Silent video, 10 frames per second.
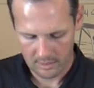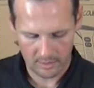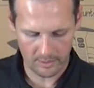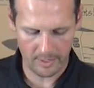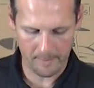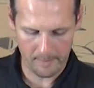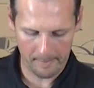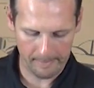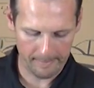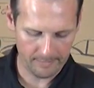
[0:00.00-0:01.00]
Okay,
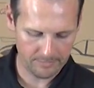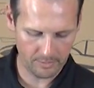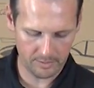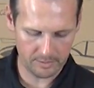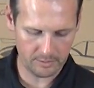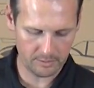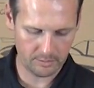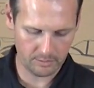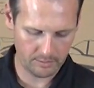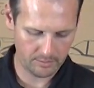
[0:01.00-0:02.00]
so this
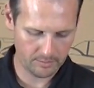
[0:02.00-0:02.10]
is